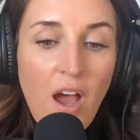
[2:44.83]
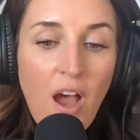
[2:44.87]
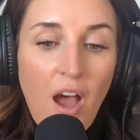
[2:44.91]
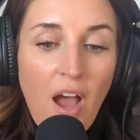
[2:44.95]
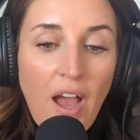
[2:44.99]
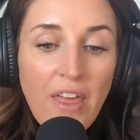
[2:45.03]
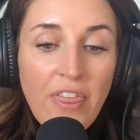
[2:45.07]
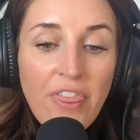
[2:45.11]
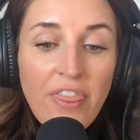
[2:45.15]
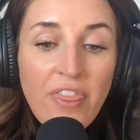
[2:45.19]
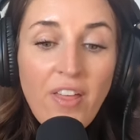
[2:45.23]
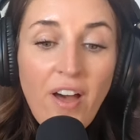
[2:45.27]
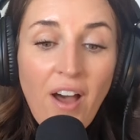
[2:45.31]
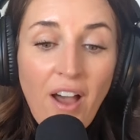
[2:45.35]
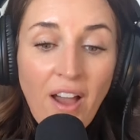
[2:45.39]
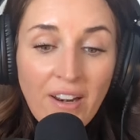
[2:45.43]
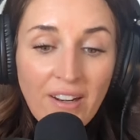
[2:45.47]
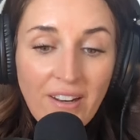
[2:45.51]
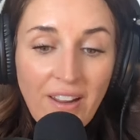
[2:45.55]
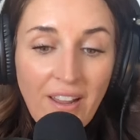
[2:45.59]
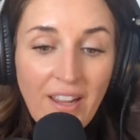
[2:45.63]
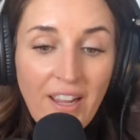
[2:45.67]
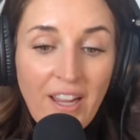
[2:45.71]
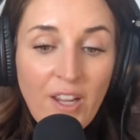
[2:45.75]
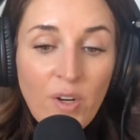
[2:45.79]
I
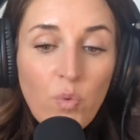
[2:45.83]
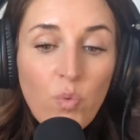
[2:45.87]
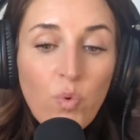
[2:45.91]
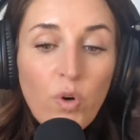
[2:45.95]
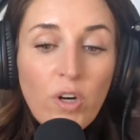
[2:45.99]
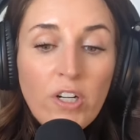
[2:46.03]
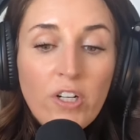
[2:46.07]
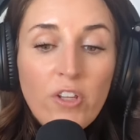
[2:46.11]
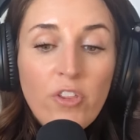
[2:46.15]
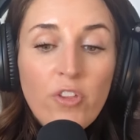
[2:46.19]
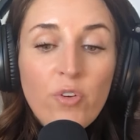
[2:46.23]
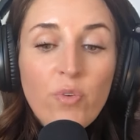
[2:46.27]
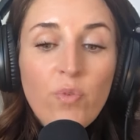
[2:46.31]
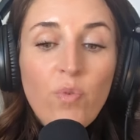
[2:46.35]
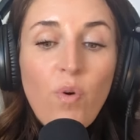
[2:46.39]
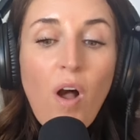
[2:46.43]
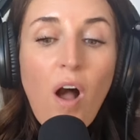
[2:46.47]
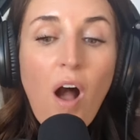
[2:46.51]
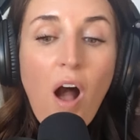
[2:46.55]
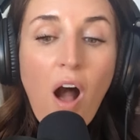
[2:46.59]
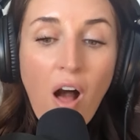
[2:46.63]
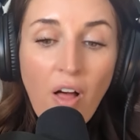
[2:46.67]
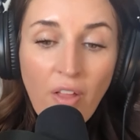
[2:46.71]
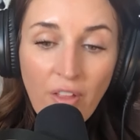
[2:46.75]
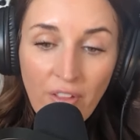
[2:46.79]
thought I had worked through
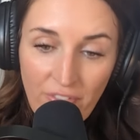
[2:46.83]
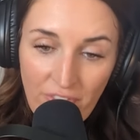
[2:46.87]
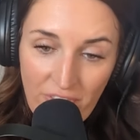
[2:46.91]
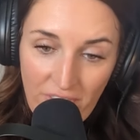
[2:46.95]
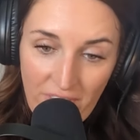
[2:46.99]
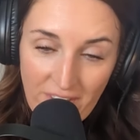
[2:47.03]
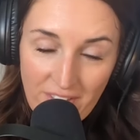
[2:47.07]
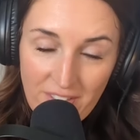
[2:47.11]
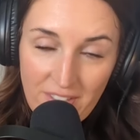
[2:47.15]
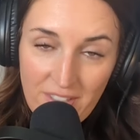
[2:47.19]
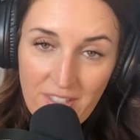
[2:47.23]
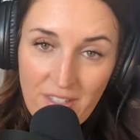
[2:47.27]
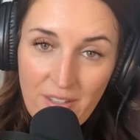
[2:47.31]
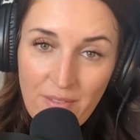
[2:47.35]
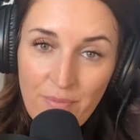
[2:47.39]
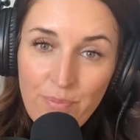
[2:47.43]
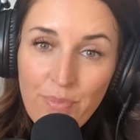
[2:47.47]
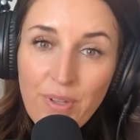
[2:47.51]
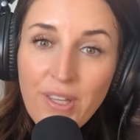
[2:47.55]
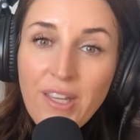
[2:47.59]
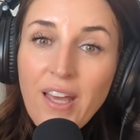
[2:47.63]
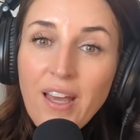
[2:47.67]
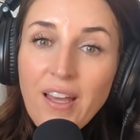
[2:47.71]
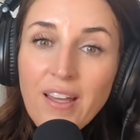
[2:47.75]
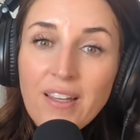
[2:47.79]
all of this
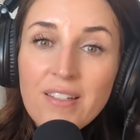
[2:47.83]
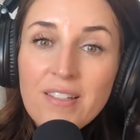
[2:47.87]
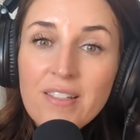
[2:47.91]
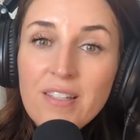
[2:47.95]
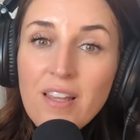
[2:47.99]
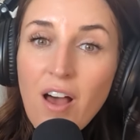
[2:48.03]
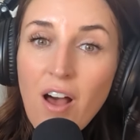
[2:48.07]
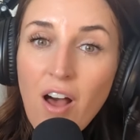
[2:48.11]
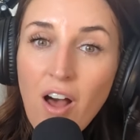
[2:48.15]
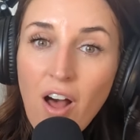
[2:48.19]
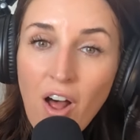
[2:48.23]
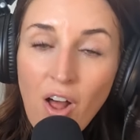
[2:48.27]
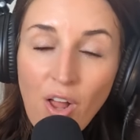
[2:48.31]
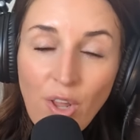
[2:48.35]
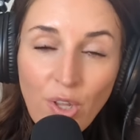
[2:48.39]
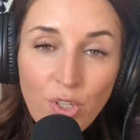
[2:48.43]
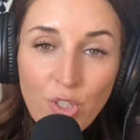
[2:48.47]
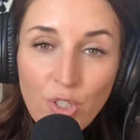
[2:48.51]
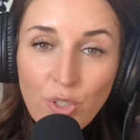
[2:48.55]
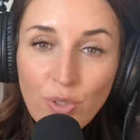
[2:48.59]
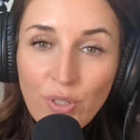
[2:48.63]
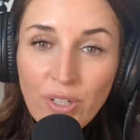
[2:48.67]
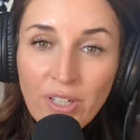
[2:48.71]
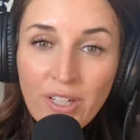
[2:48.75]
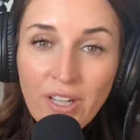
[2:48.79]
because all
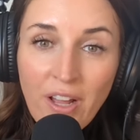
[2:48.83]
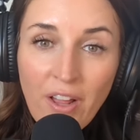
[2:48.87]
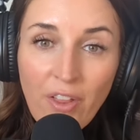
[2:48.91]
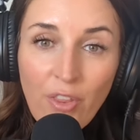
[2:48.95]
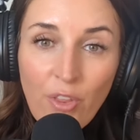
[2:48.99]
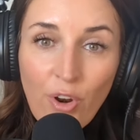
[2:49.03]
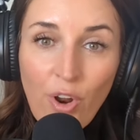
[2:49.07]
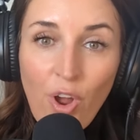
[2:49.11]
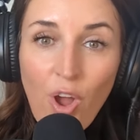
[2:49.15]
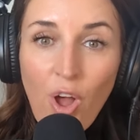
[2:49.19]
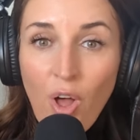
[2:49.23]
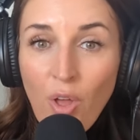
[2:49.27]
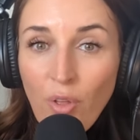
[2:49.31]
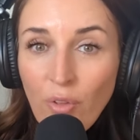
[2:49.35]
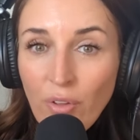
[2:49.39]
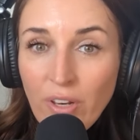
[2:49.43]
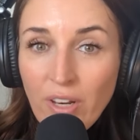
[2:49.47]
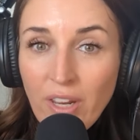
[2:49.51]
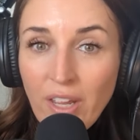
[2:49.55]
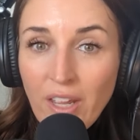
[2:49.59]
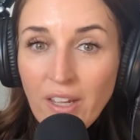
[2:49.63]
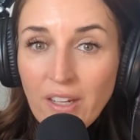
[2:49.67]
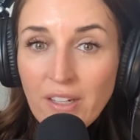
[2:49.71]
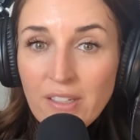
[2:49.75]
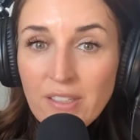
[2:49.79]
during other
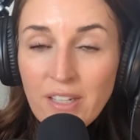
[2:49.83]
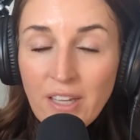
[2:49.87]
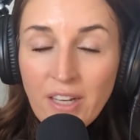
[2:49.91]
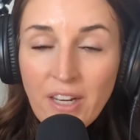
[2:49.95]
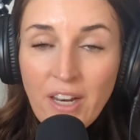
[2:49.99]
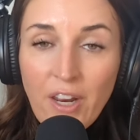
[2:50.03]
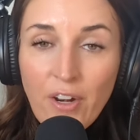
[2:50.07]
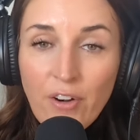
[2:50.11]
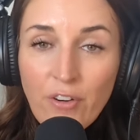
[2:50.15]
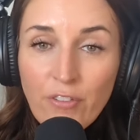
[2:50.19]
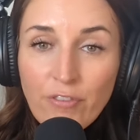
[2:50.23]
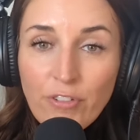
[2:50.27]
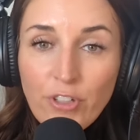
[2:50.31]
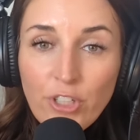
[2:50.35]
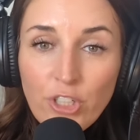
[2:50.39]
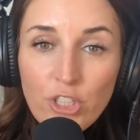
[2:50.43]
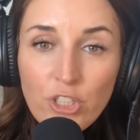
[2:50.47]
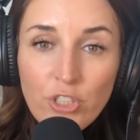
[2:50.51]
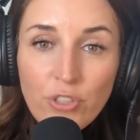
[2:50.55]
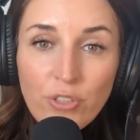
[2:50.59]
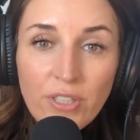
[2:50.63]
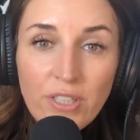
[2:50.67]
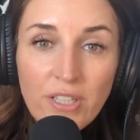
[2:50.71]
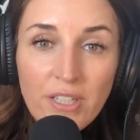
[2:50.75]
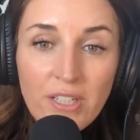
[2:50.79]
holidays and
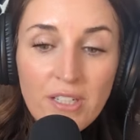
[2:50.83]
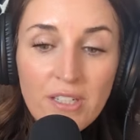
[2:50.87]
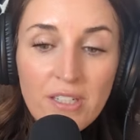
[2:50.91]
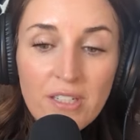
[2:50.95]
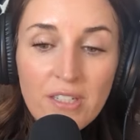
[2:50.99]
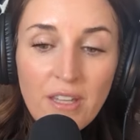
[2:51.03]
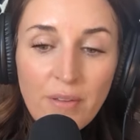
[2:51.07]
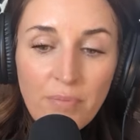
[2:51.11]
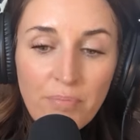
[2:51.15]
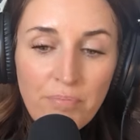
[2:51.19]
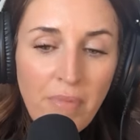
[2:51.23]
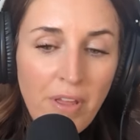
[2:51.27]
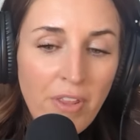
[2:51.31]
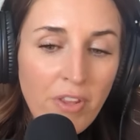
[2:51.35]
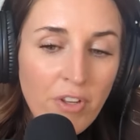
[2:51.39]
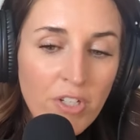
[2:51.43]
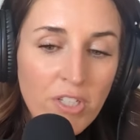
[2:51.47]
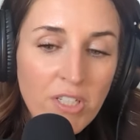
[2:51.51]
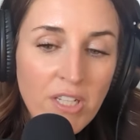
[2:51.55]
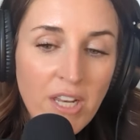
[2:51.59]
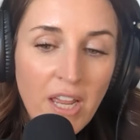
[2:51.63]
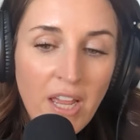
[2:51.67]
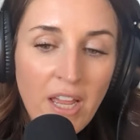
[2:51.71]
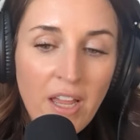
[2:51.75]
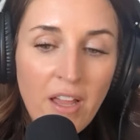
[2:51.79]
anniversaries,
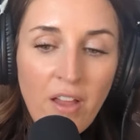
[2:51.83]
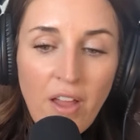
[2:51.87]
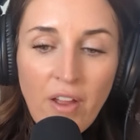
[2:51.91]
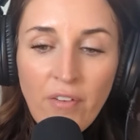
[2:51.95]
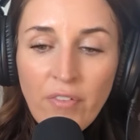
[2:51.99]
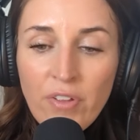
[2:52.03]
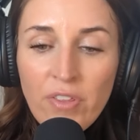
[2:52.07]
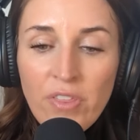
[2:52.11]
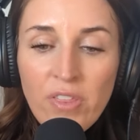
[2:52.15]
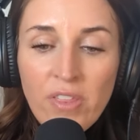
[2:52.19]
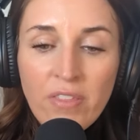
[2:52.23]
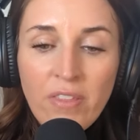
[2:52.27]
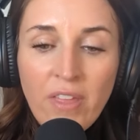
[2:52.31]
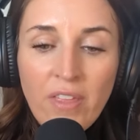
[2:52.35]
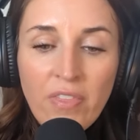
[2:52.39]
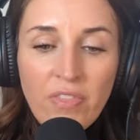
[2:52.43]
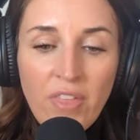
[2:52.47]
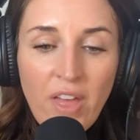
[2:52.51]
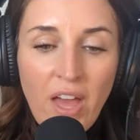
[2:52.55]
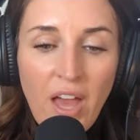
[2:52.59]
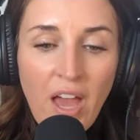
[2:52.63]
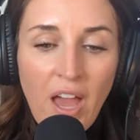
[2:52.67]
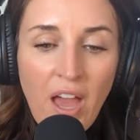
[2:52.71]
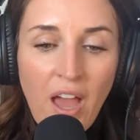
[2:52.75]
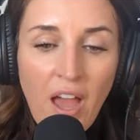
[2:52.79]
Mother's Day, everything like
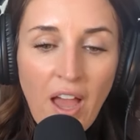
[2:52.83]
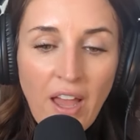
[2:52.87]
that,